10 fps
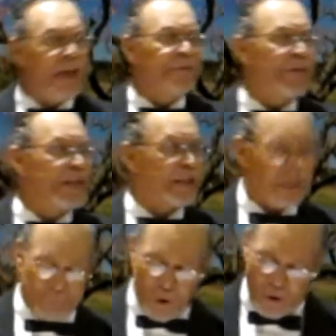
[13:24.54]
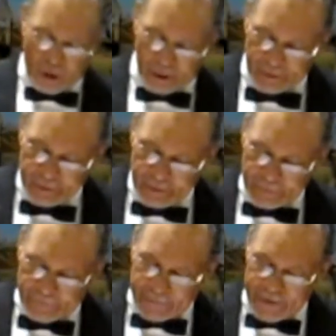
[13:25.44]
infinitely more
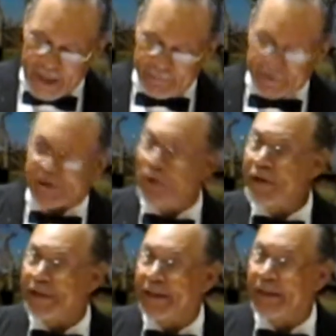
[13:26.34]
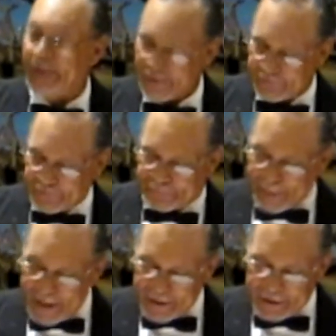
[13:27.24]
than the opportunity to
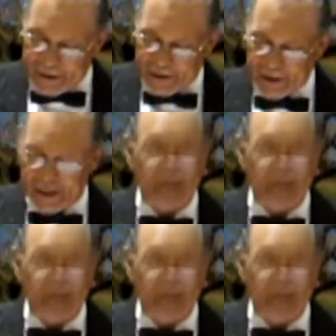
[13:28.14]
spend